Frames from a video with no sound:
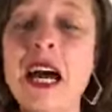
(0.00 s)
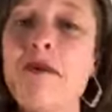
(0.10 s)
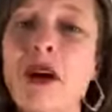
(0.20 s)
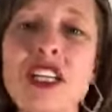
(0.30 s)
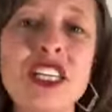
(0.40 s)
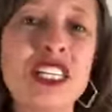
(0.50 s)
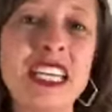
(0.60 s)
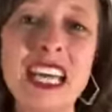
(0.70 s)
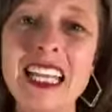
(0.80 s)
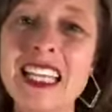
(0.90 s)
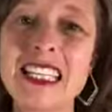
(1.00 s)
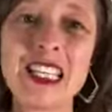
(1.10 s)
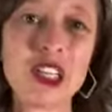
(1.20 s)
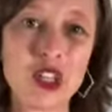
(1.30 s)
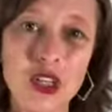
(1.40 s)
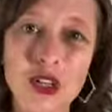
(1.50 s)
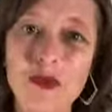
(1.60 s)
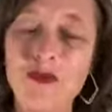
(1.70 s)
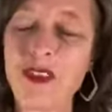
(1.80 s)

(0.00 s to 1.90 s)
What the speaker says: by just singing this little tune.